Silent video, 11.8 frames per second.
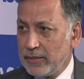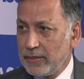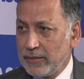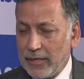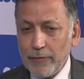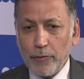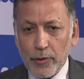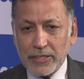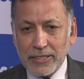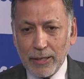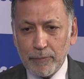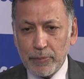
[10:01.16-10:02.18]
Then, for
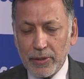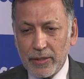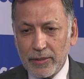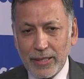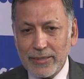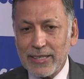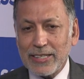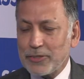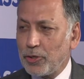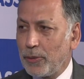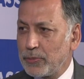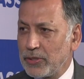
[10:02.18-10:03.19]
example, nothing
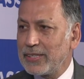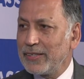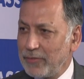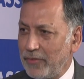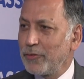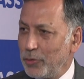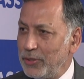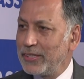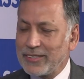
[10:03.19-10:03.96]
stops us, and we are doing these